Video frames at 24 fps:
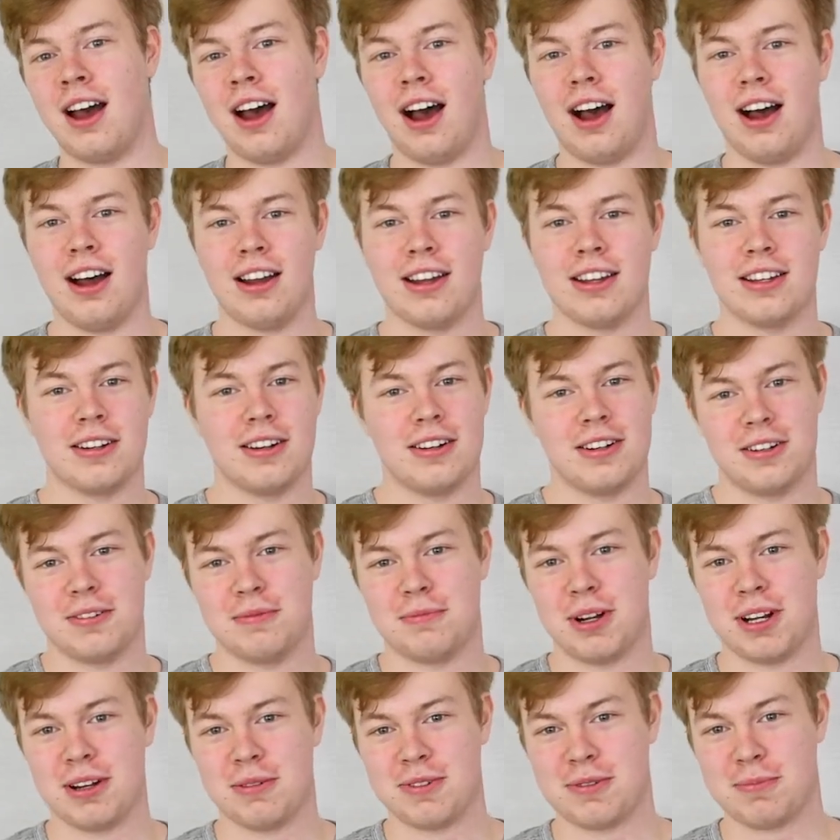Hi,
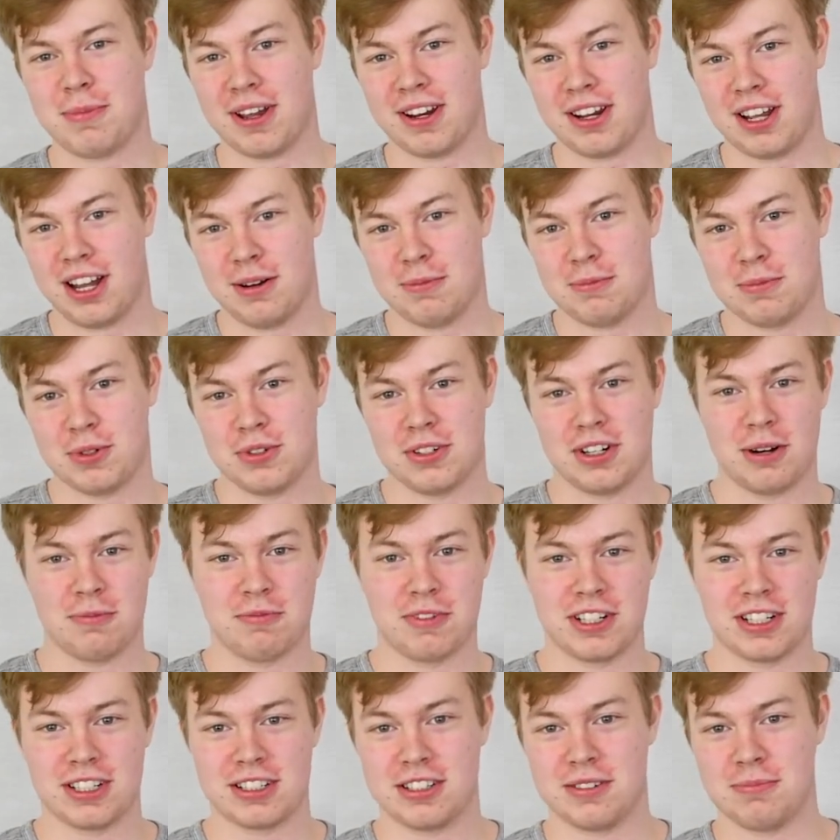my name is Ben Campbell and I'm
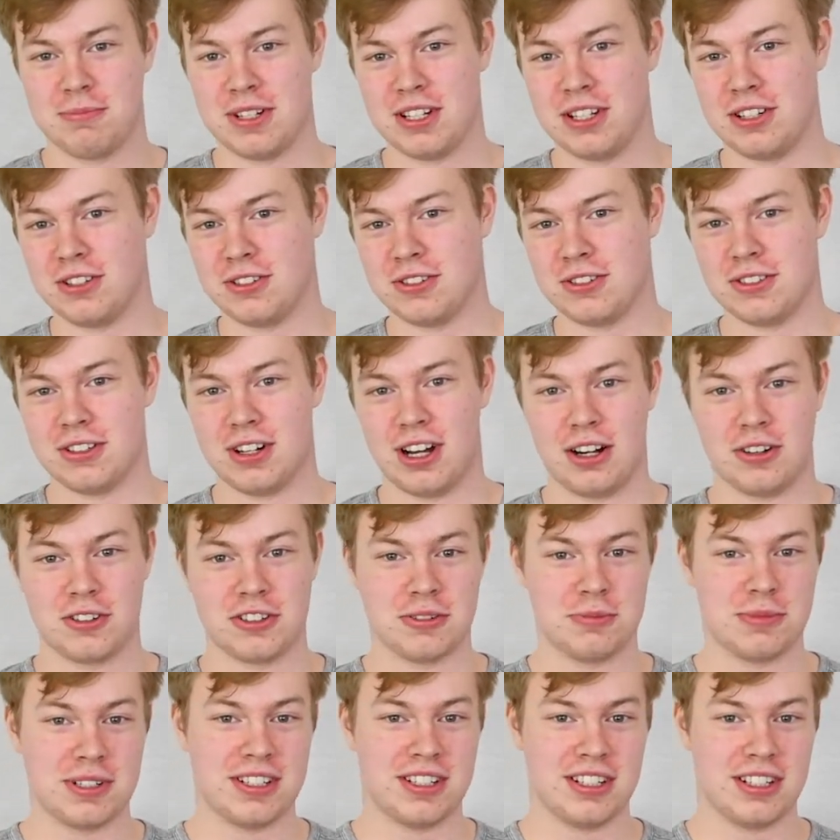running to be your
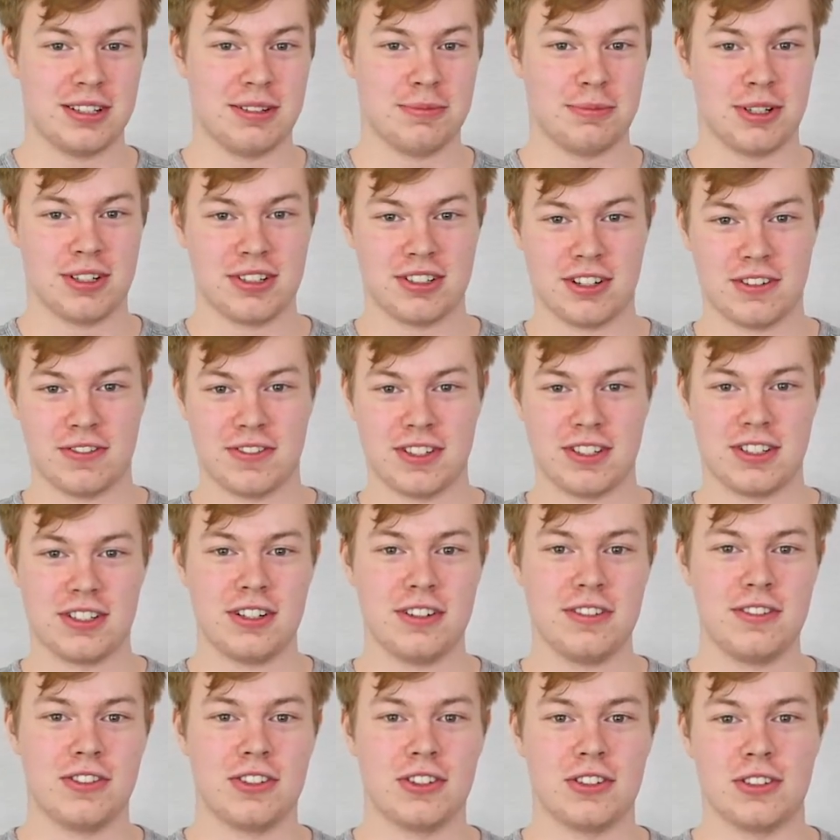LGBT plus
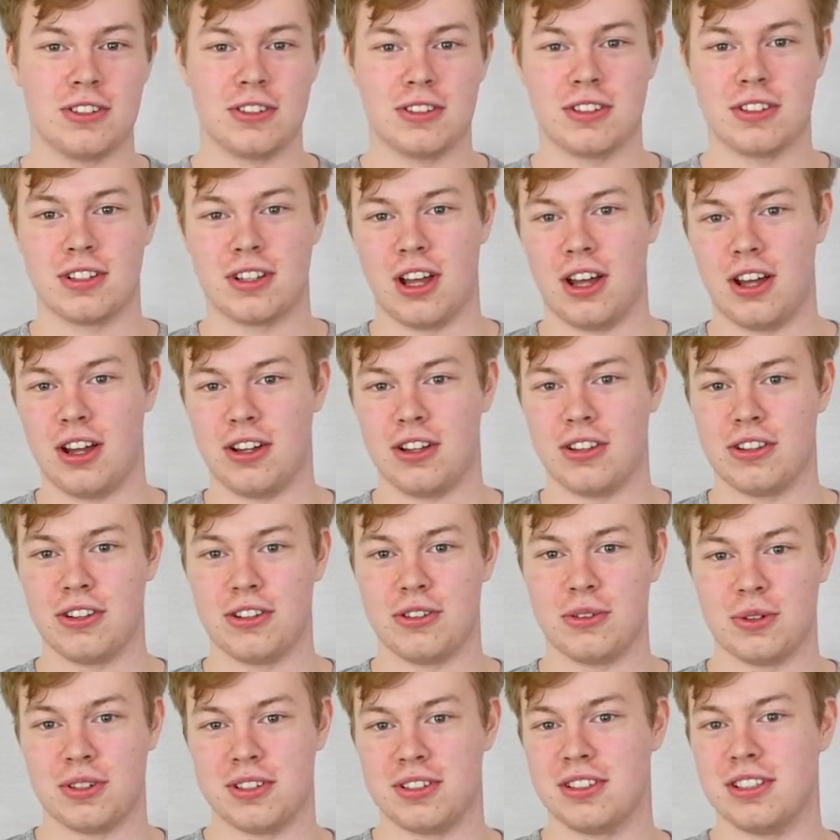officer for the
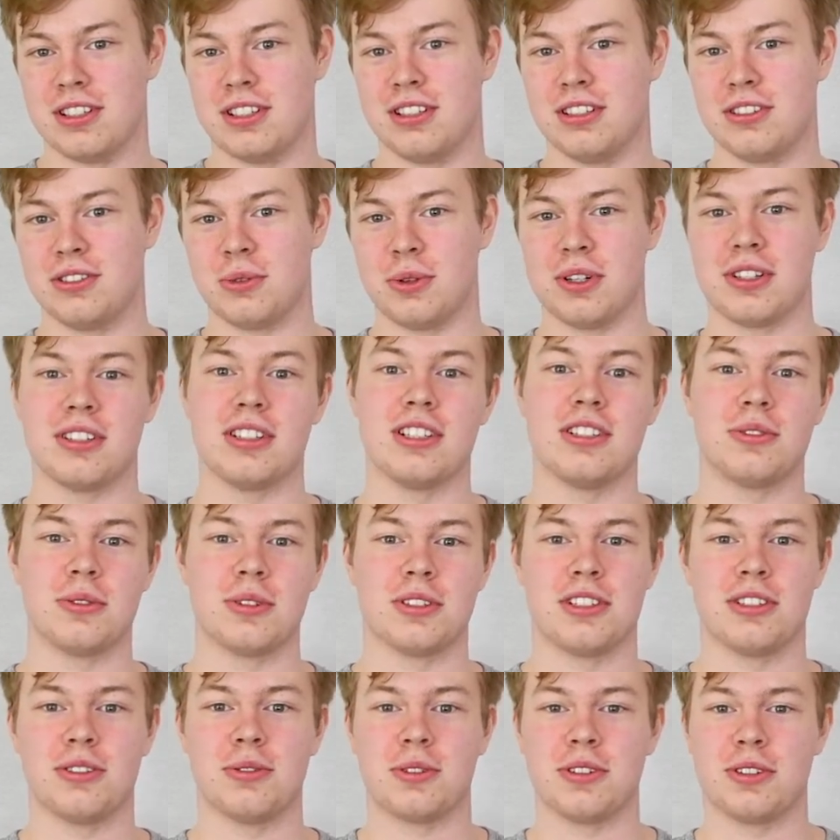
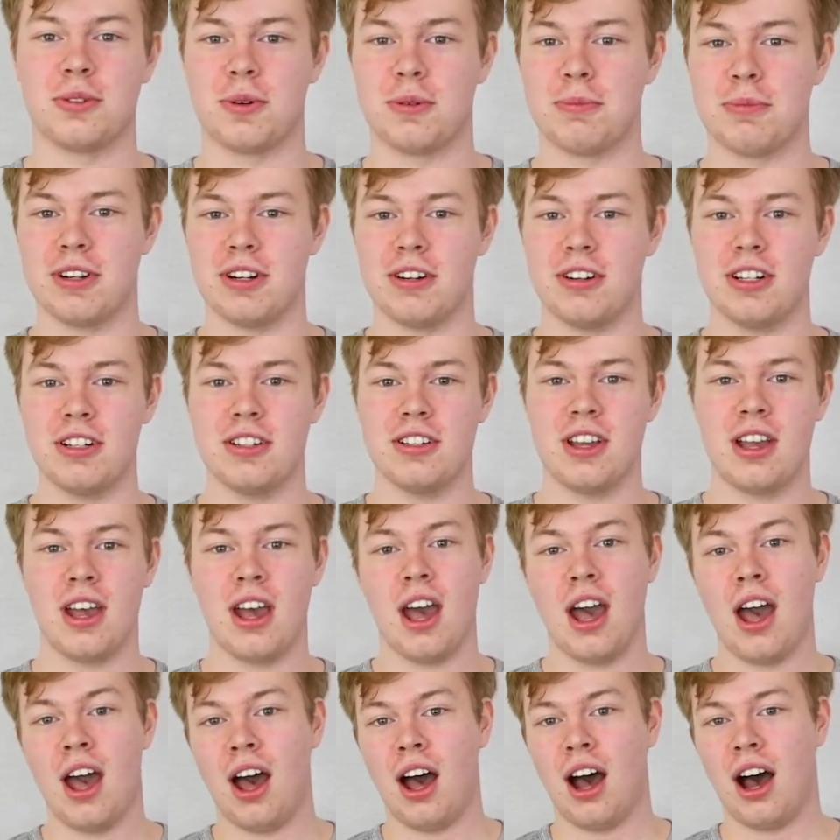2020-2021 period.
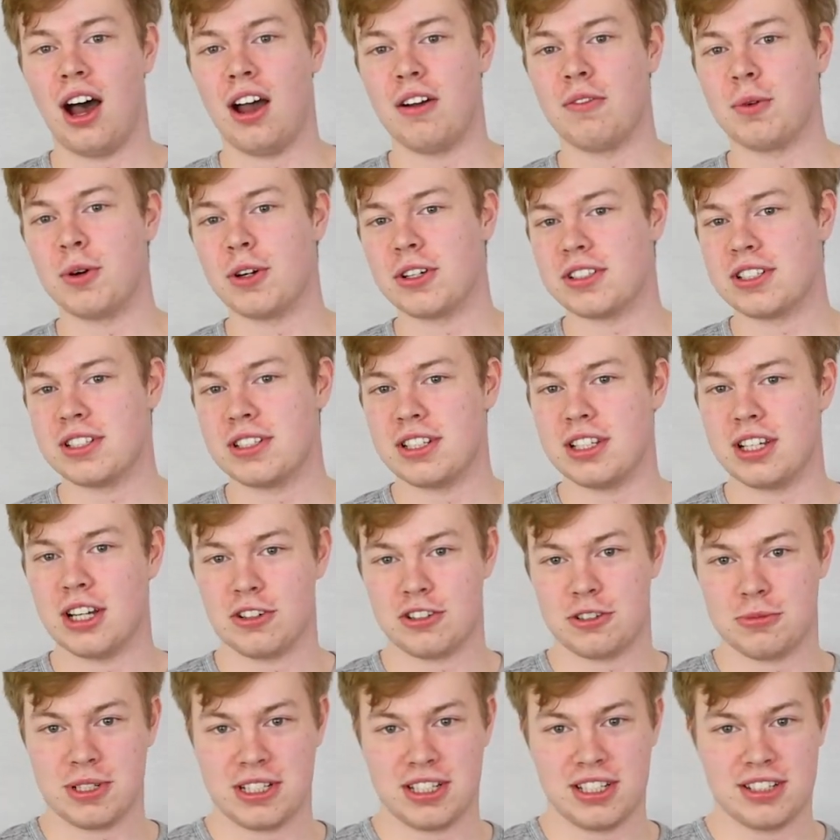I've worked in the
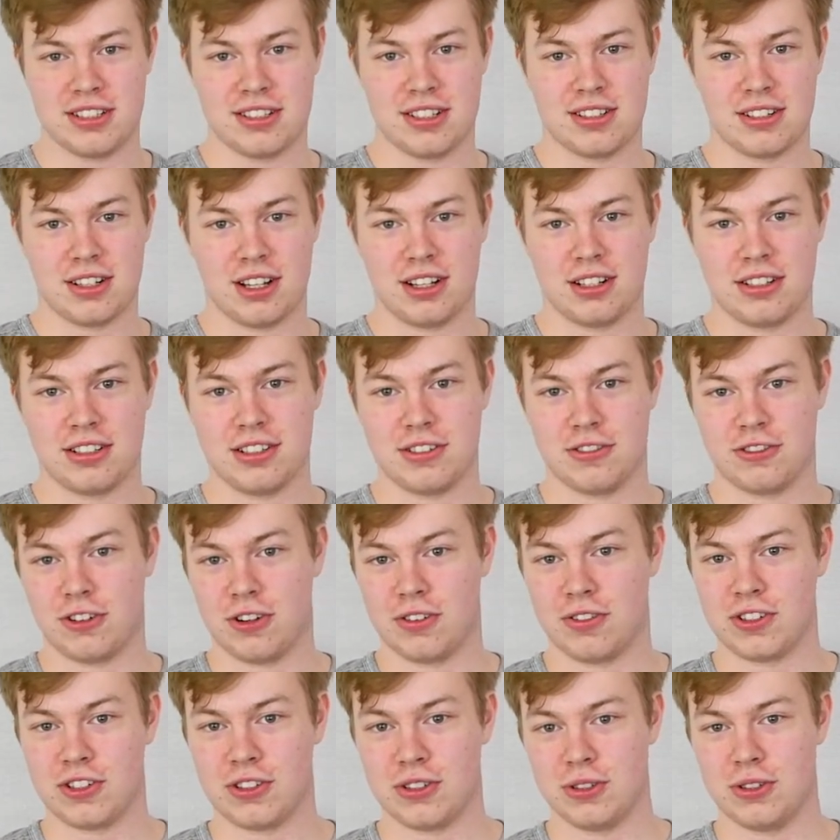LGBT society for
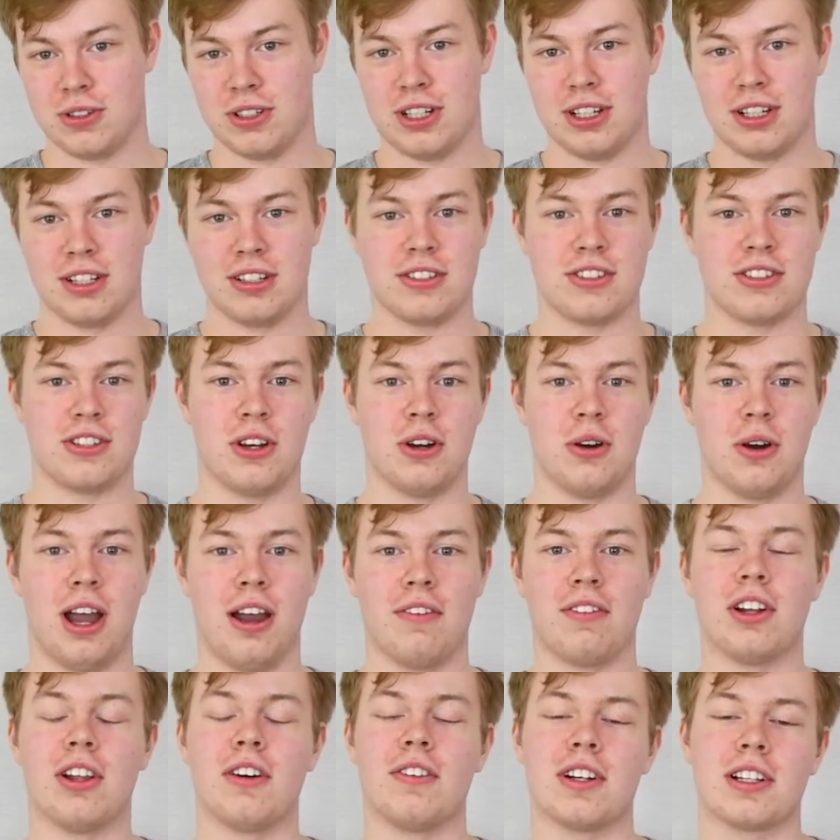over 2 years, so I
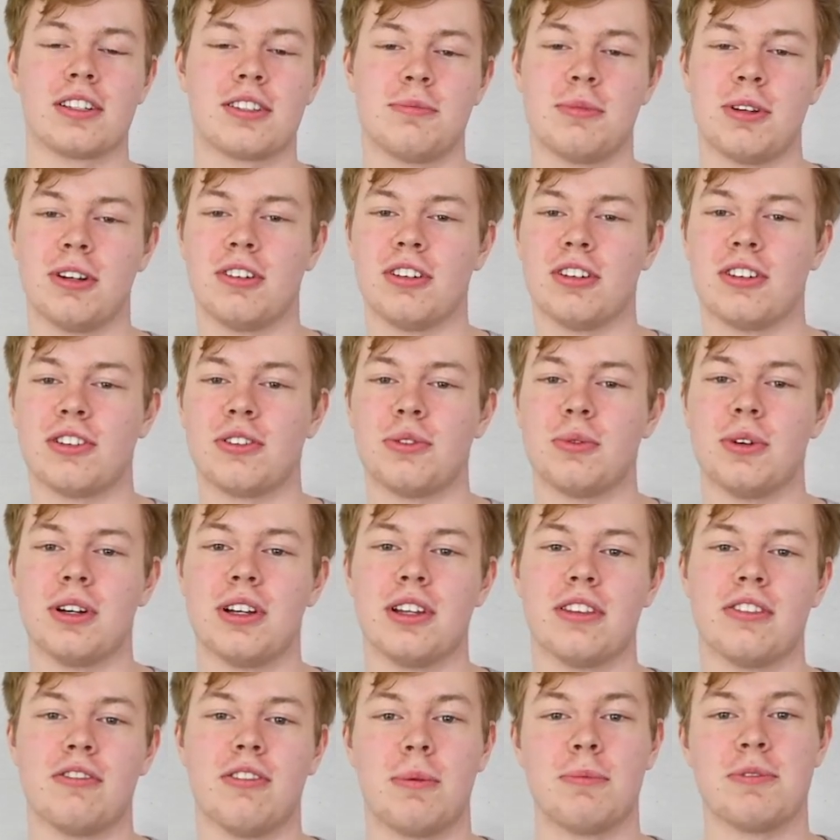have a lot of experience
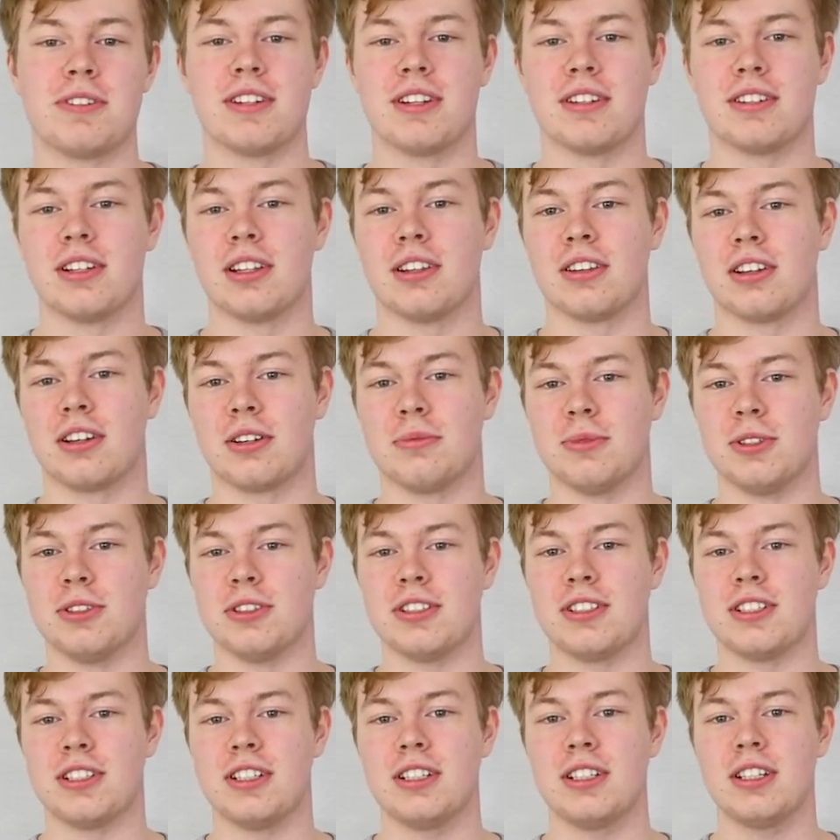with representing the
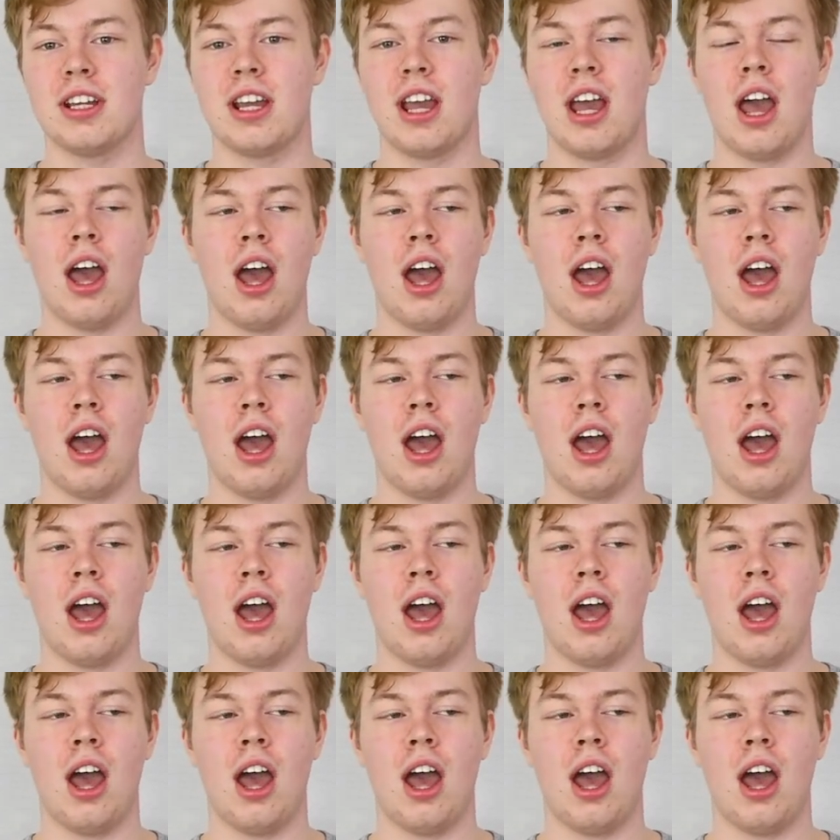community.